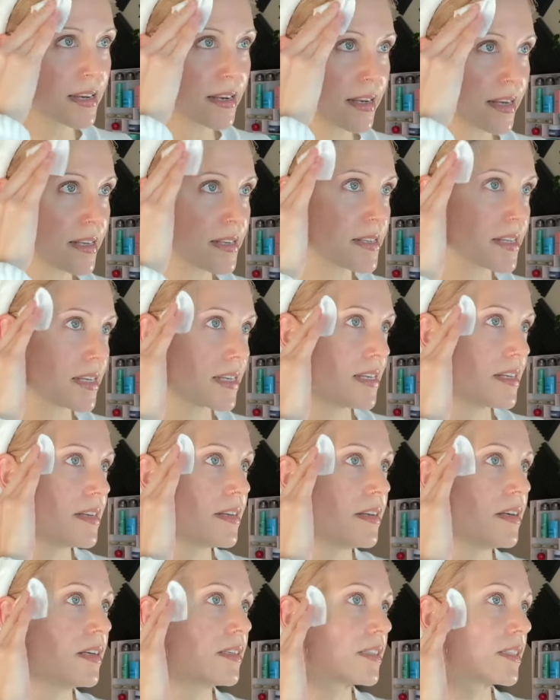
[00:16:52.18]
is
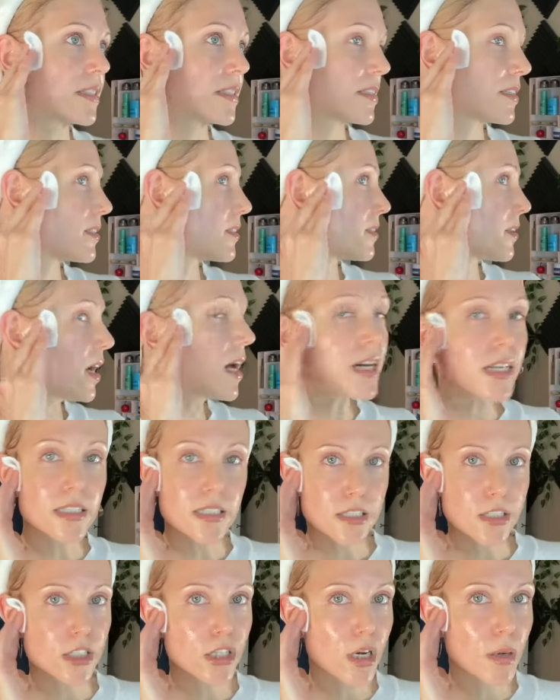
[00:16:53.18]
in
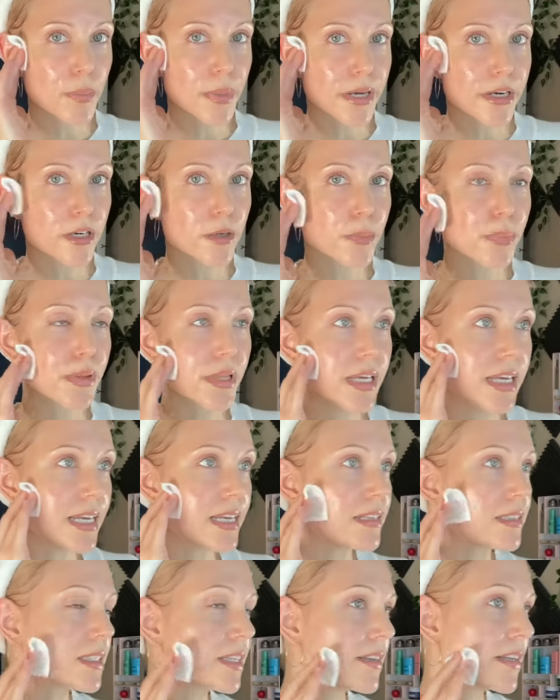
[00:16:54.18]
such a better
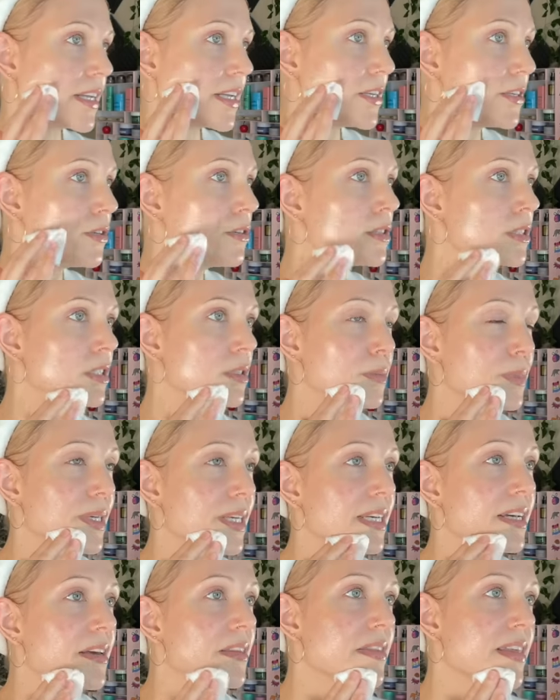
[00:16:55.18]
place than it used to
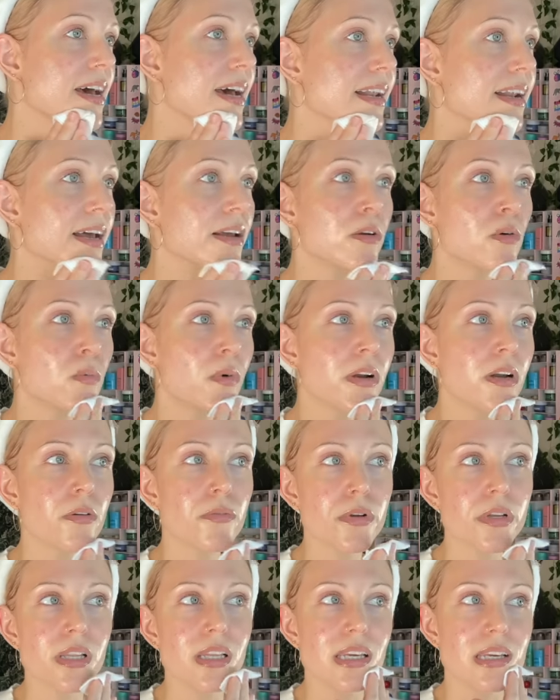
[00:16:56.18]
be that I don't want to
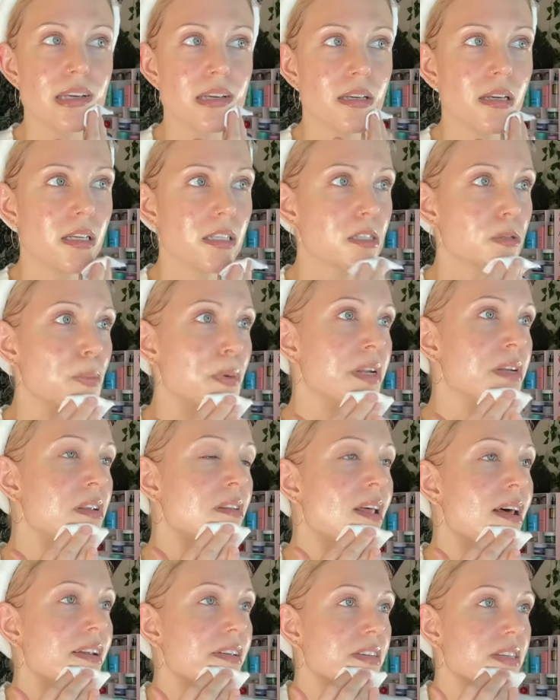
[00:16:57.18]
really spend a
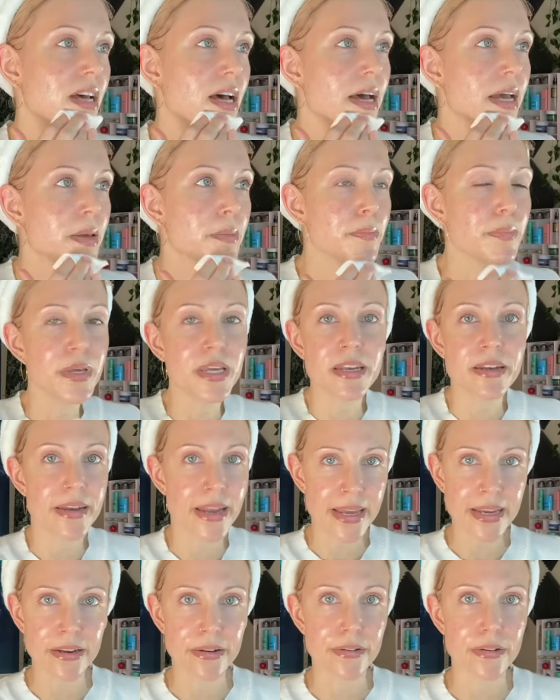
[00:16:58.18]
lot of time being
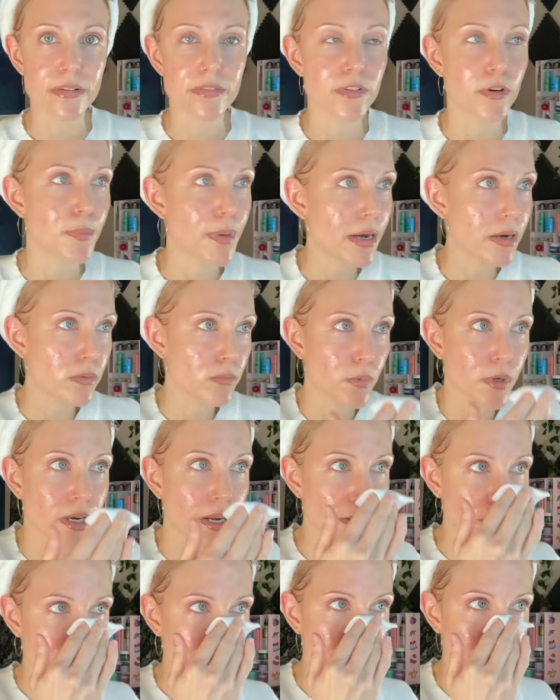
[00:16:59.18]
negative about when I
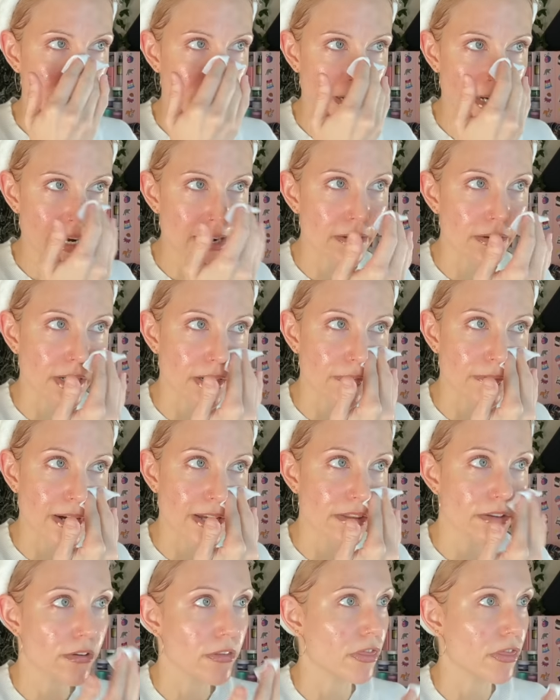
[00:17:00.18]
do break out. I'd rather